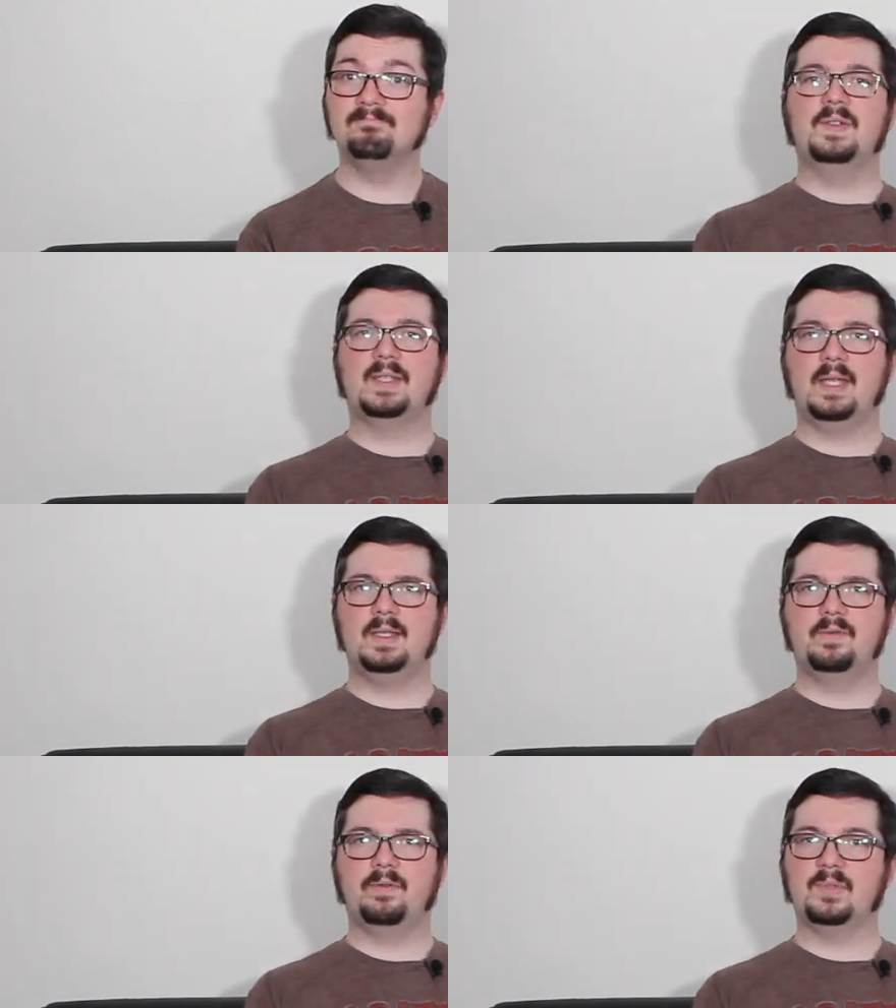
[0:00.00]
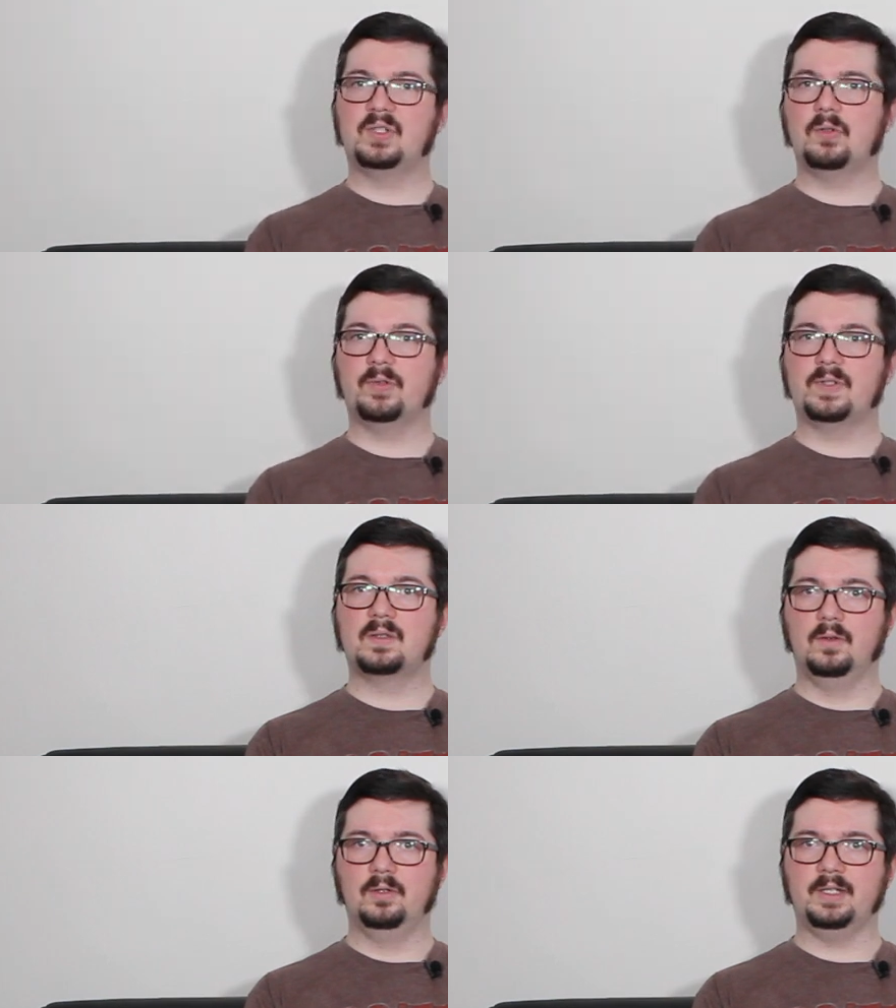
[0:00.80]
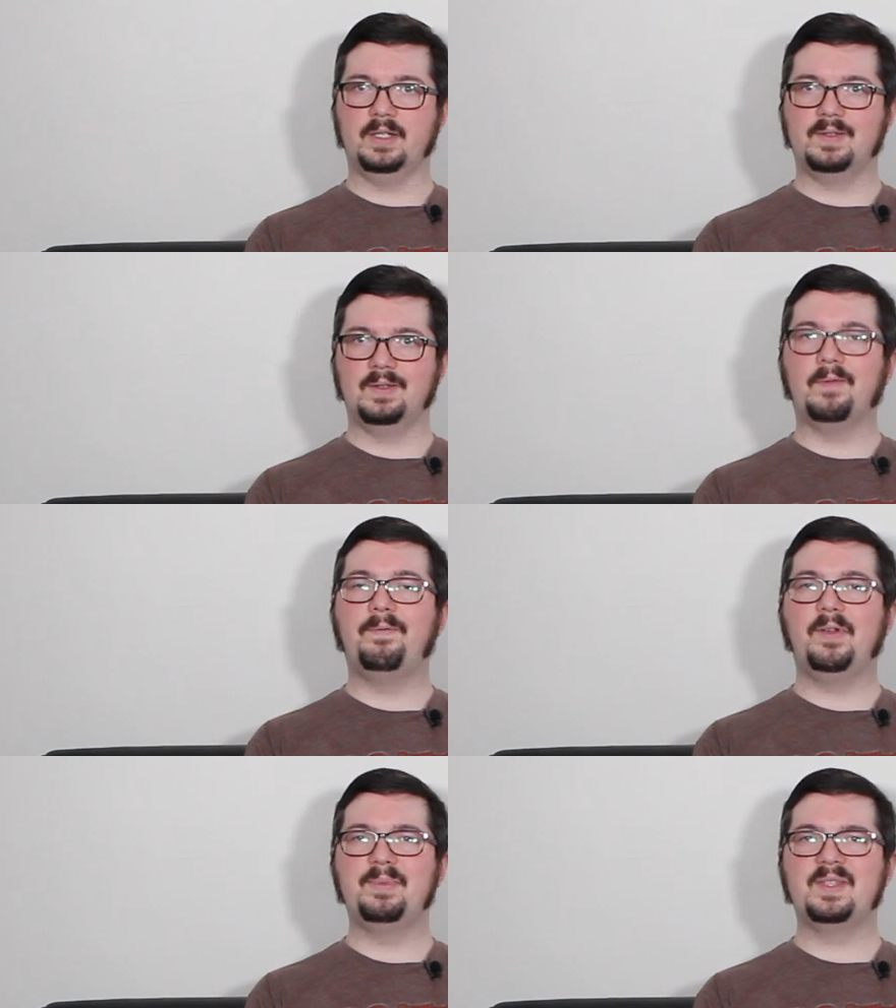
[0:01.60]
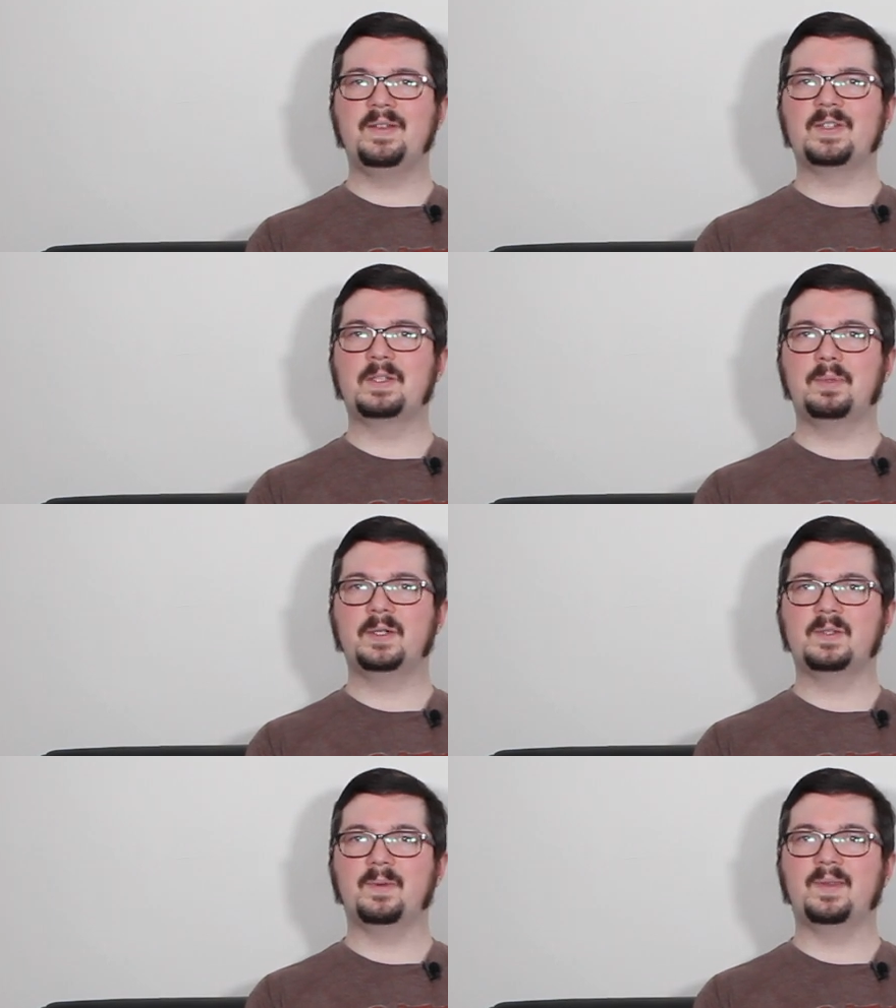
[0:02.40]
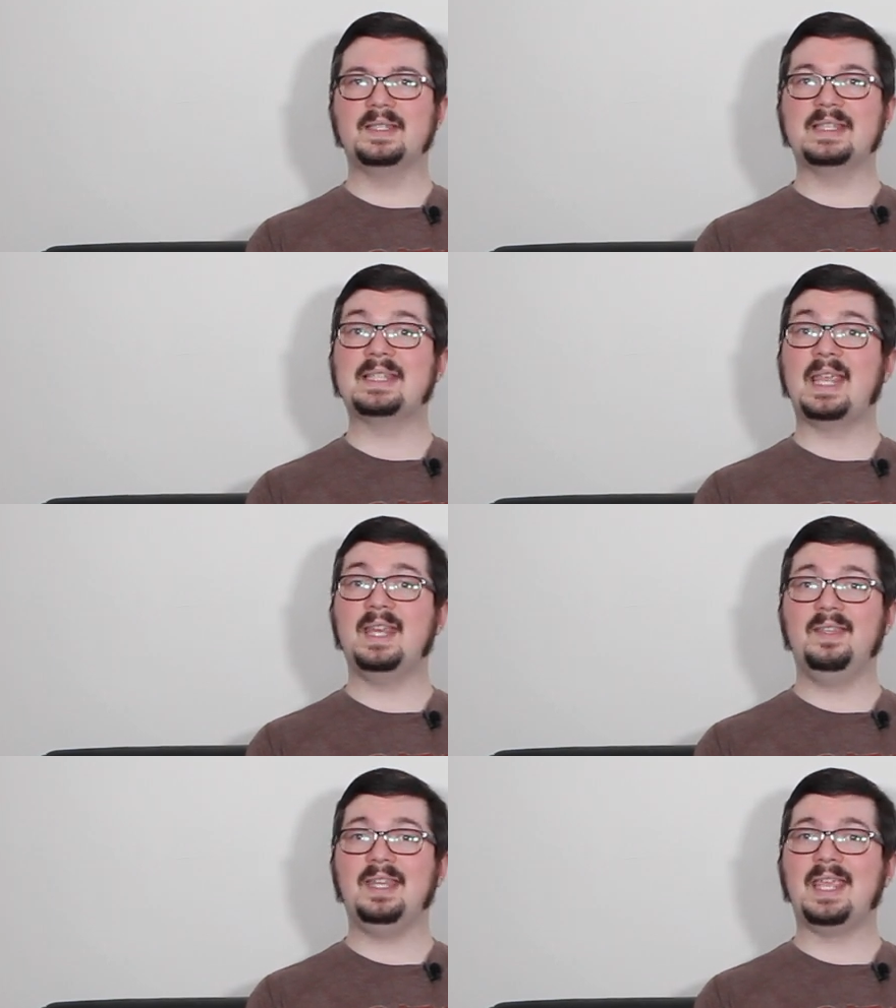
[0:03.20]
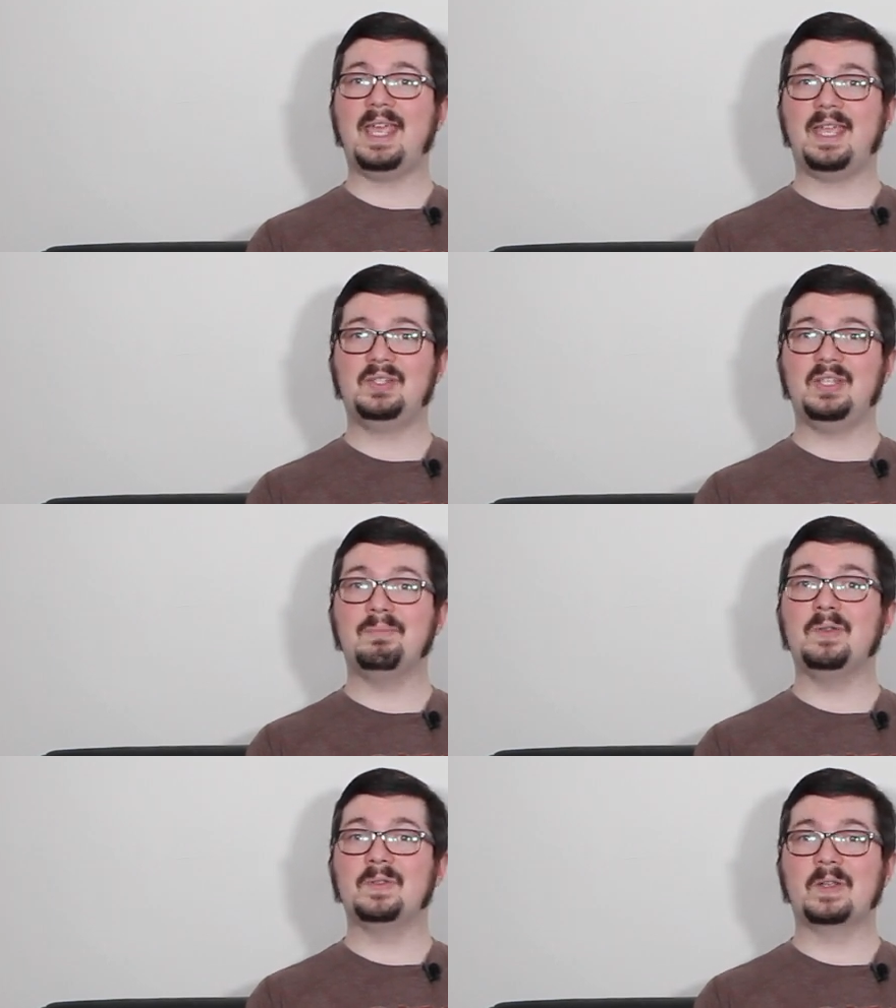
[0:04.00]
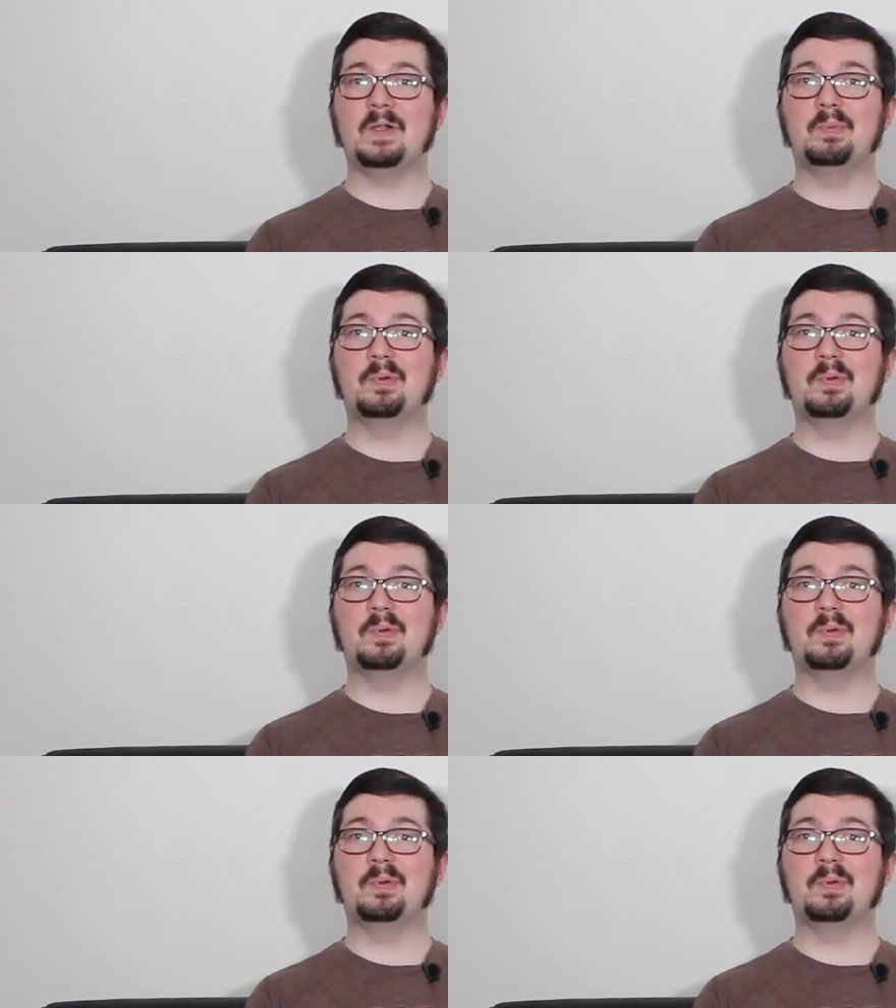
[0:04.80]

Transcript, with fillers: Aside from the short stories, the film is interspersed with insanely catchy musical